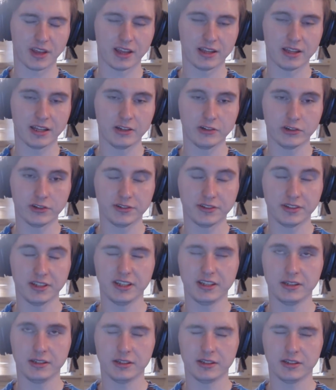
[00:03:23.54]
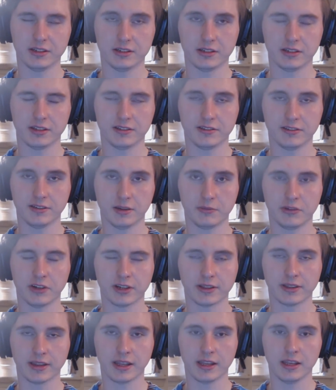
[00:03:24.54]
an interesting
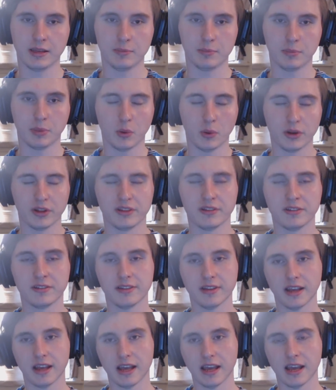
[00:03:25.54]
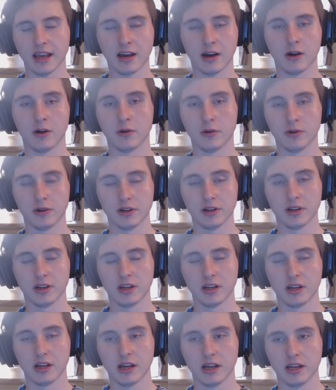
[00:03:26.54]
subject that he points out
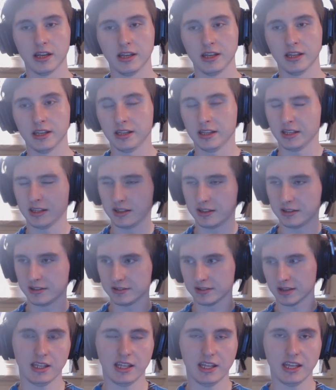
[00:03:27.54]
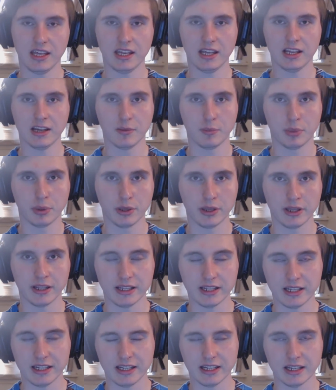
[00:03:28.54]
is he
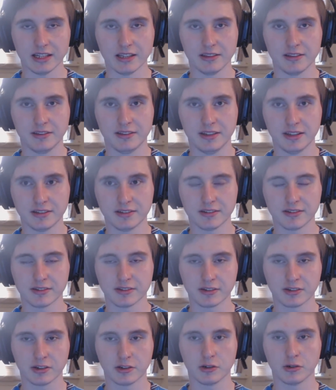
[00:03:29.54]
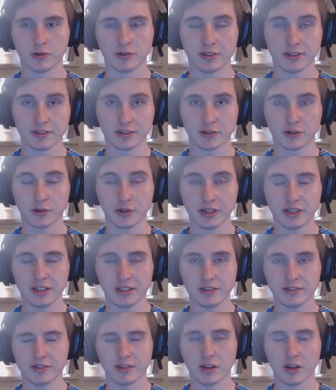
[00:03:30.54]
completely
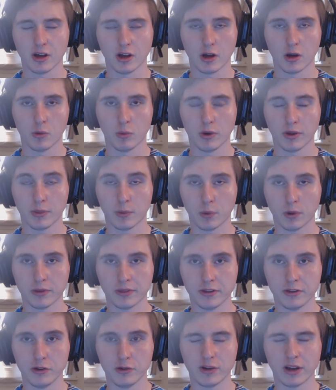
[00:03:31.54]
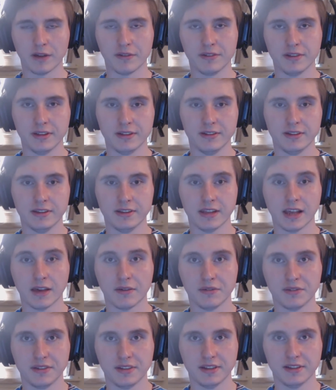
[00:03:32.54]
disagrees with what the new
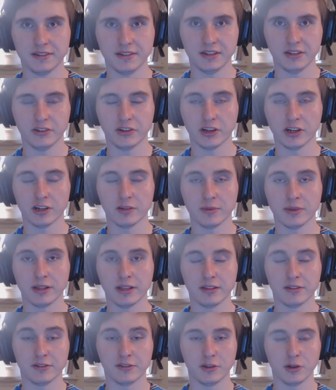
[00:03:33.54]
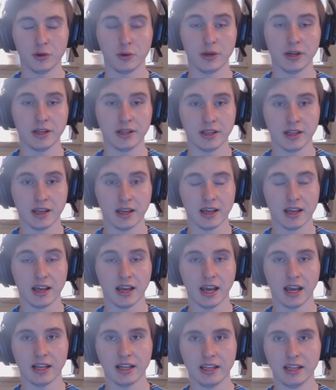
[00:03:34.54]
FCC chairman is doing,
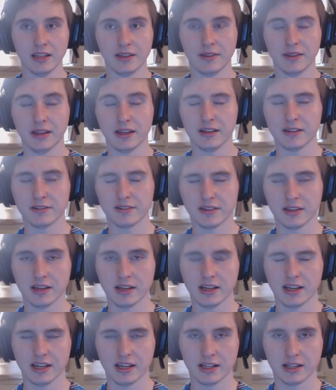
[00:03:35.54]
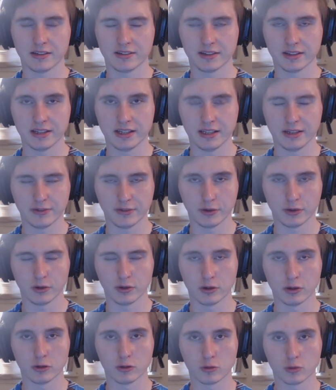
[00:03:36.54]
and he thinks it is an
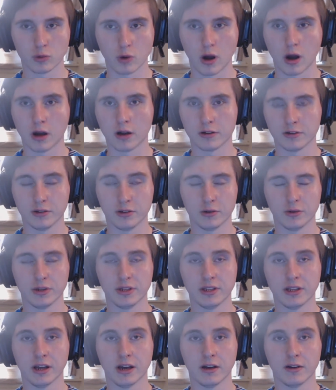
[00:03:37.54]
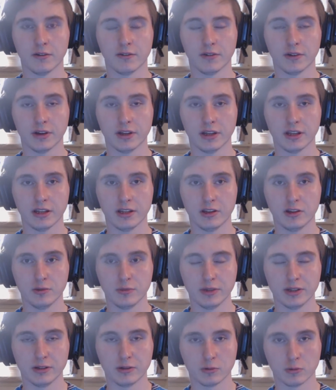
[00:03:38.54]
evil wrongdoing of
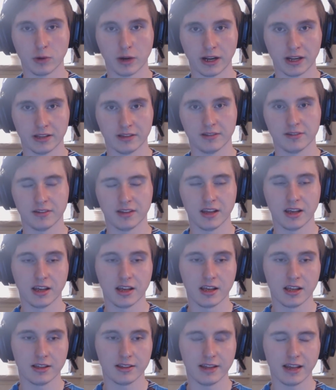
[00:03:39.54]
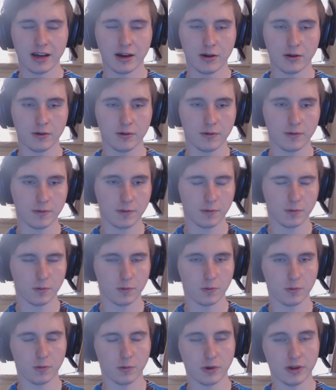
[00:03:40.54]
human rights. Now,
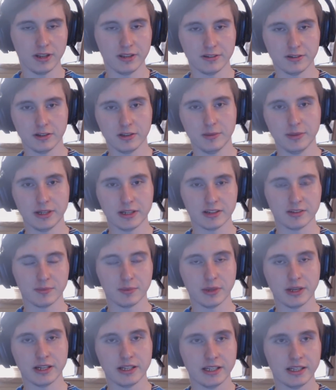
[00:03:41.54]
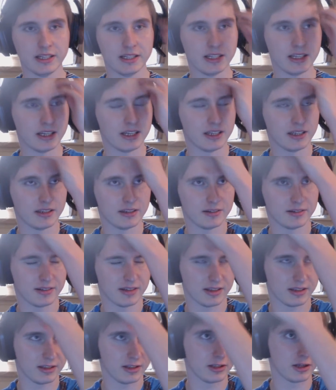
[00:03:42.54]
what he's going to be explaining is,
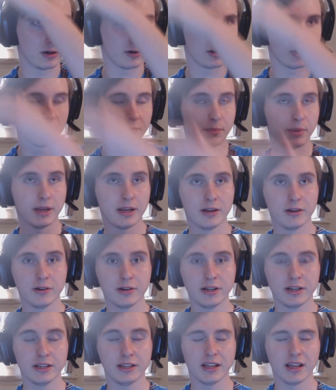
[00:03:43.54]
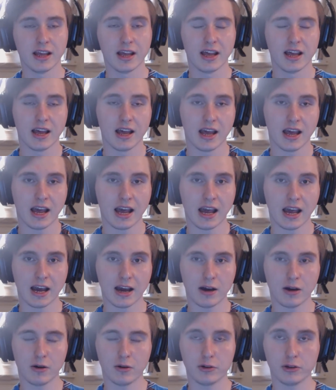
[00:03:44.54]
comparing
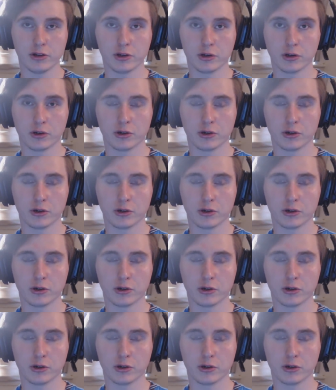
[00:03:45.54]
how